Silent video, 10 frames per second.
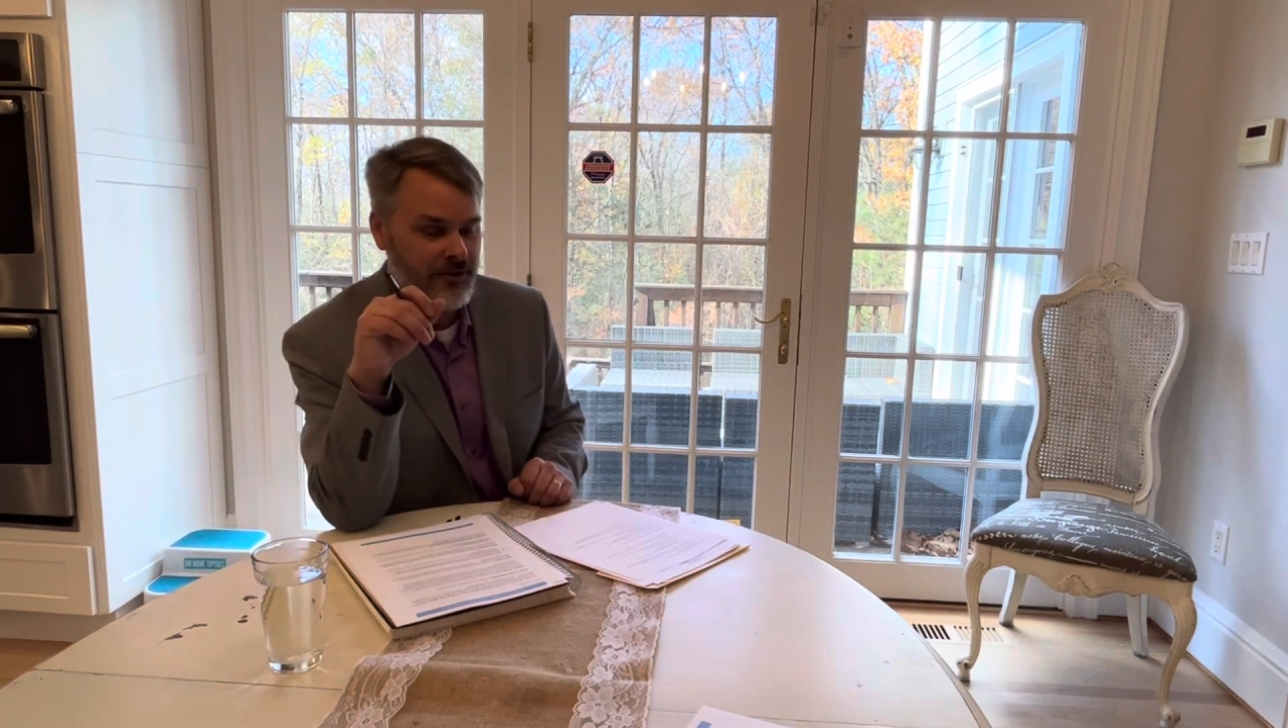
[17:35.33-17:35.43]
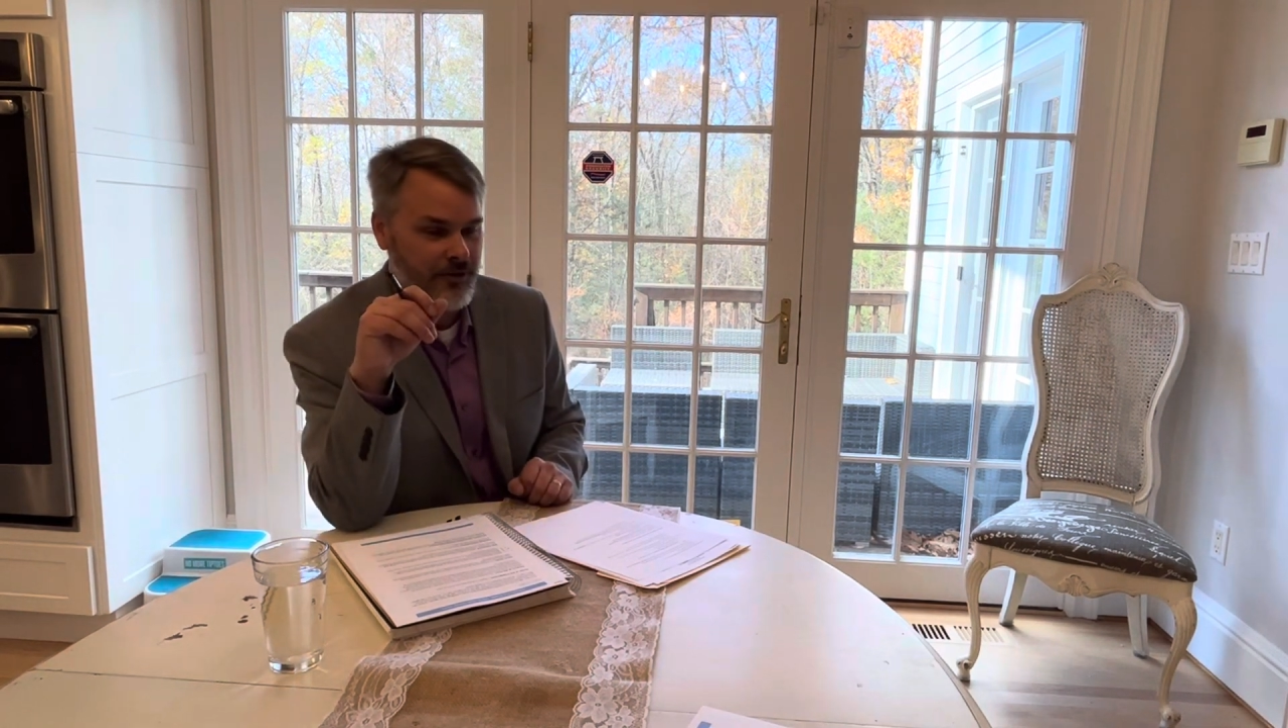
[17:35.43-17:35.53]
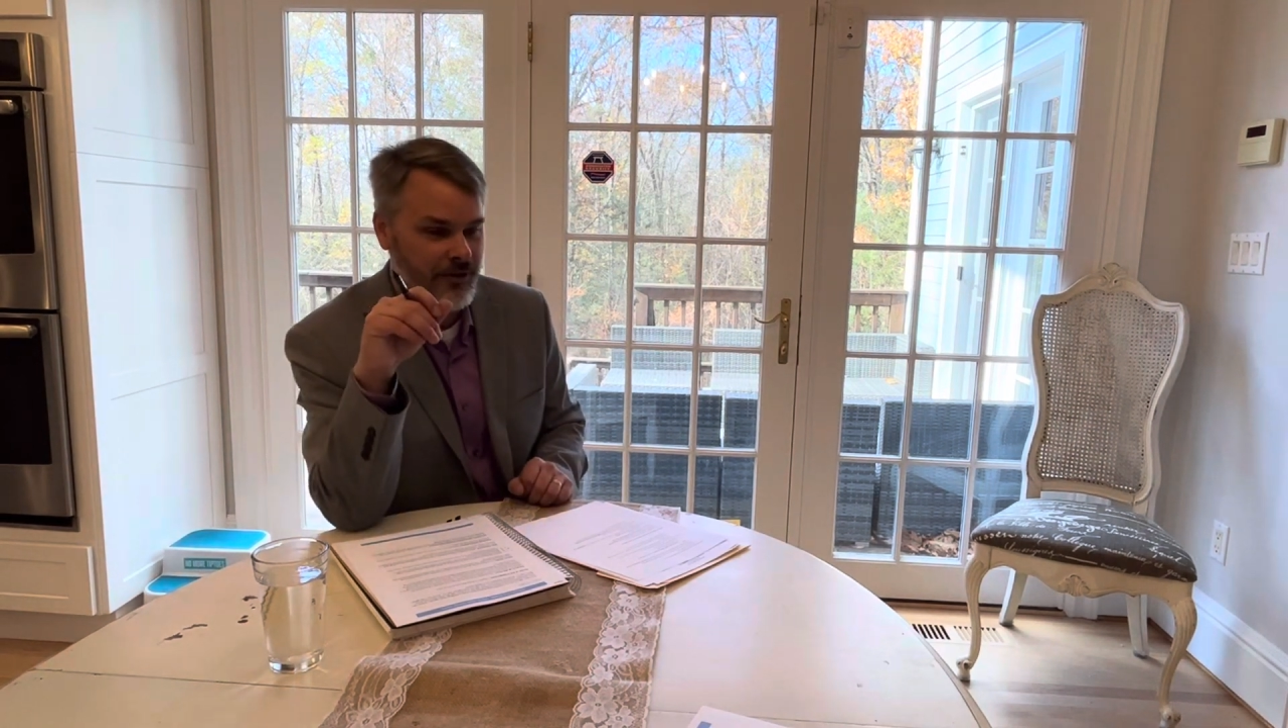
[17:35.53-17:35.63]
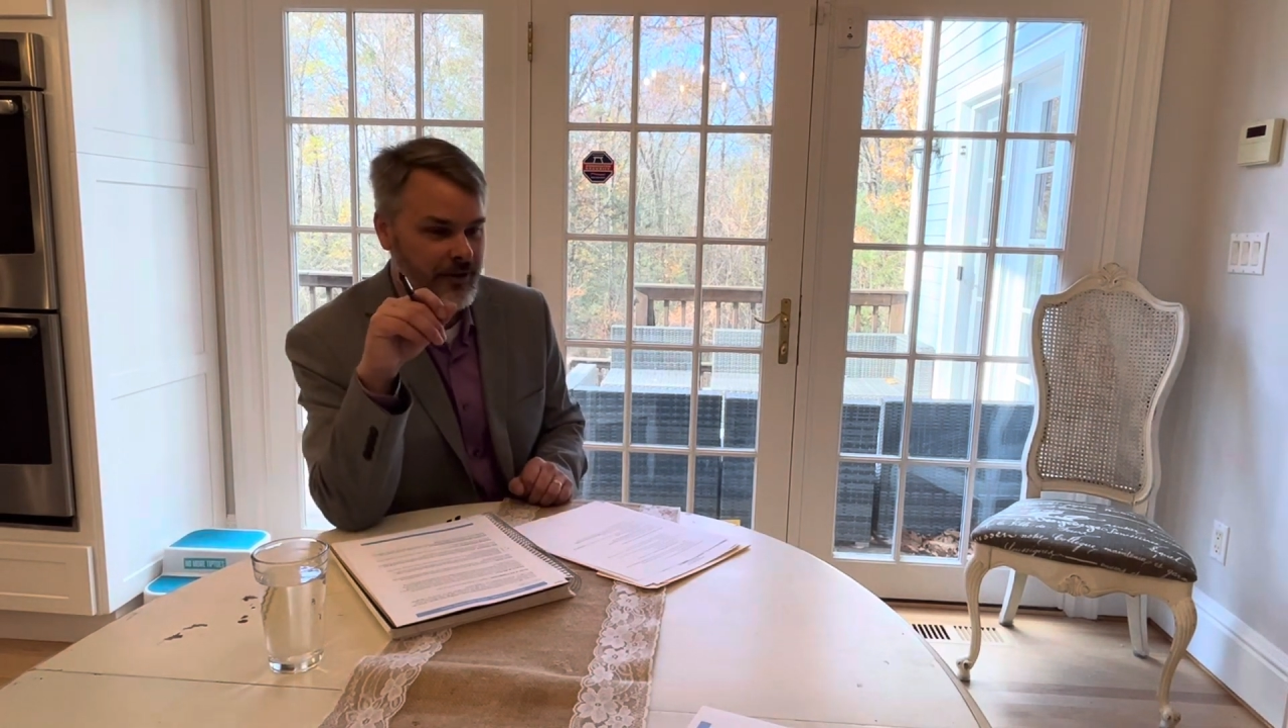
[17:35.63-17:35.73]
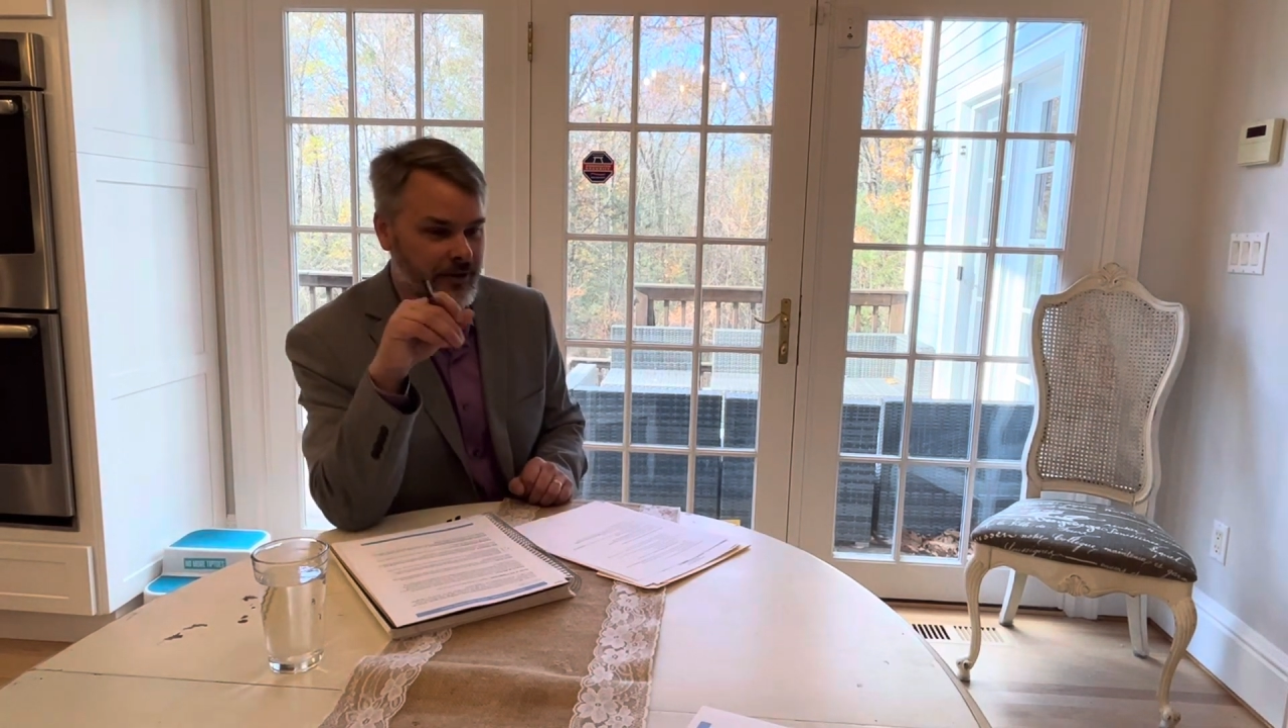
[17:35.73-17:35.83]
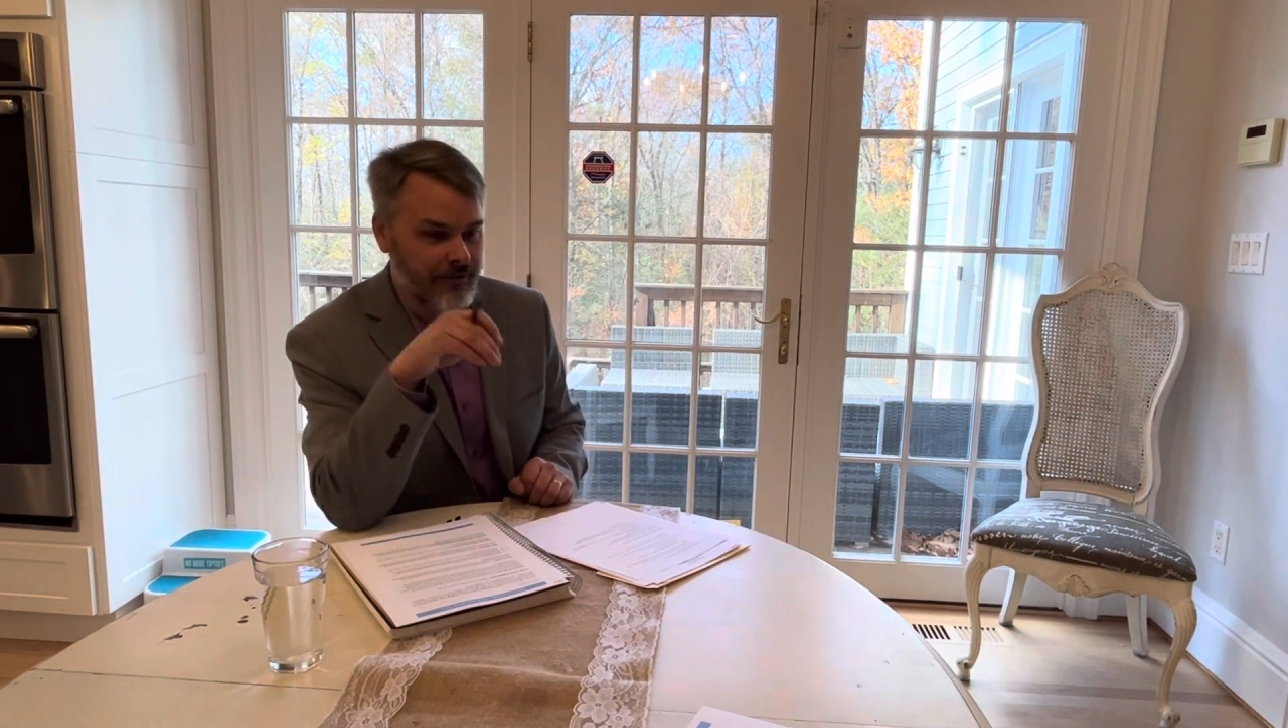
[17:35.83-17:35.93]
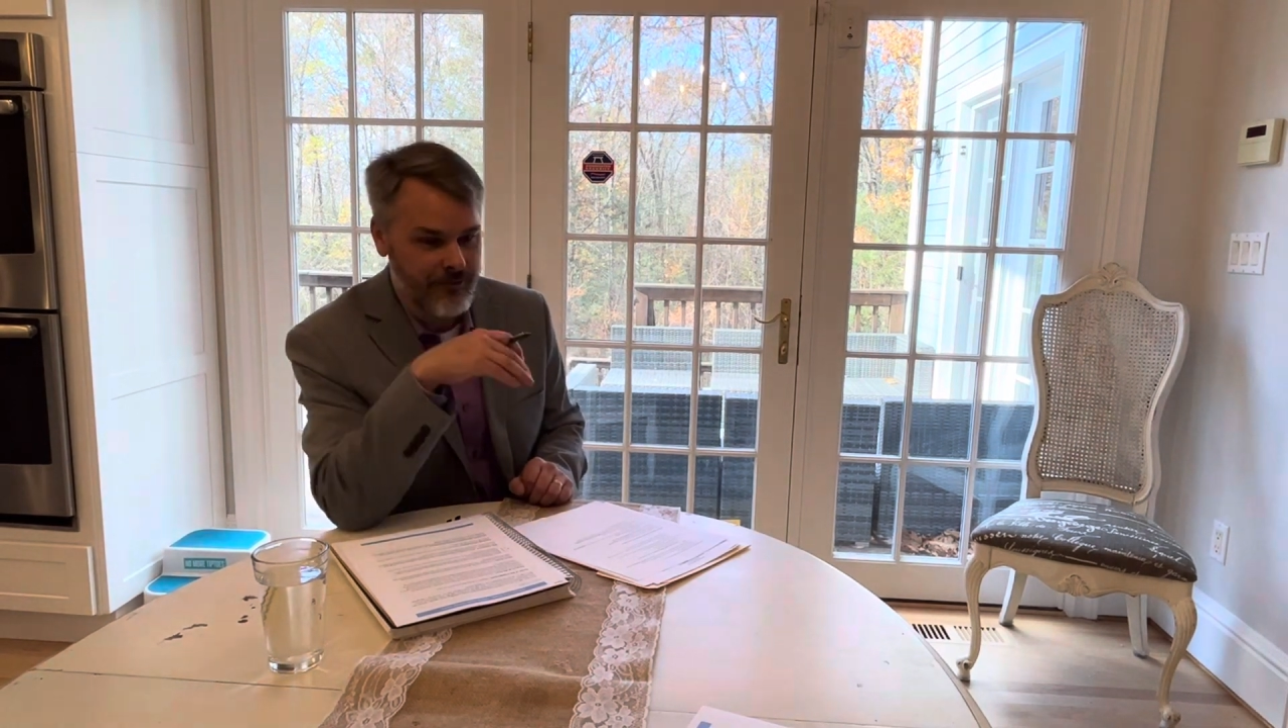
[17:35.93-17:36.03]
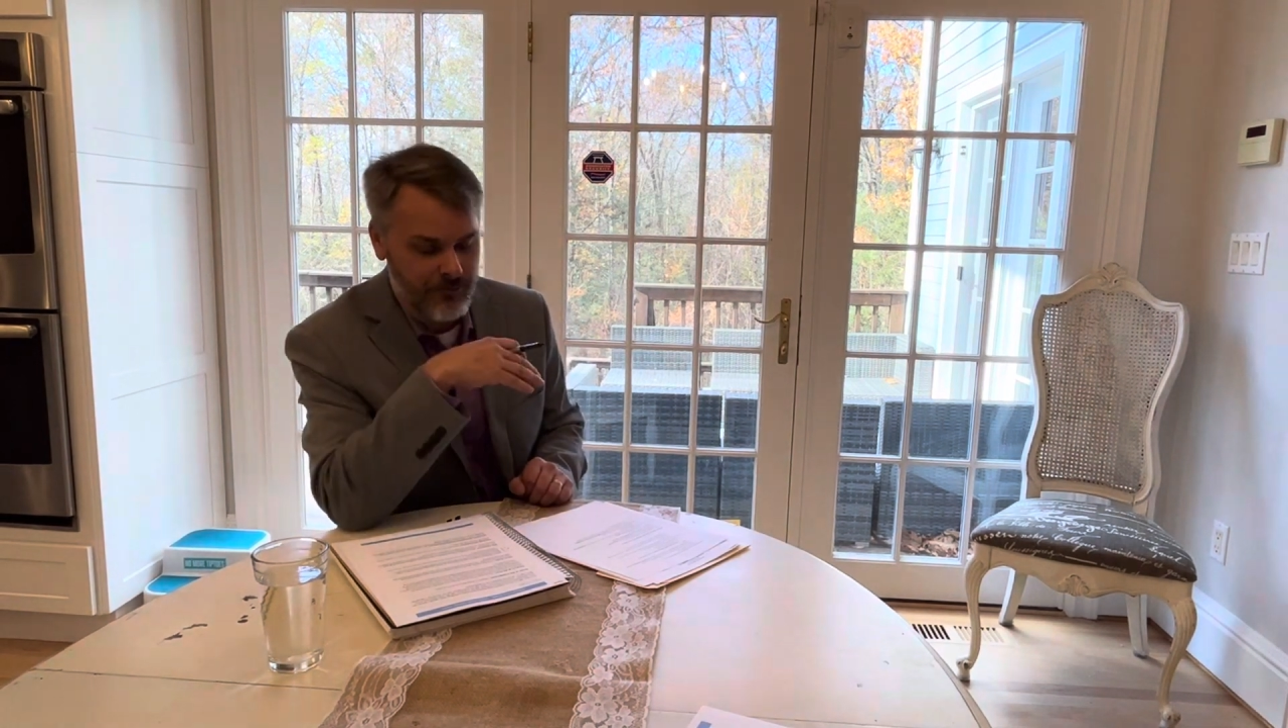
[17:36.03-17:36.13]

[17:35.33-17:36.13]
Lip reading: sort of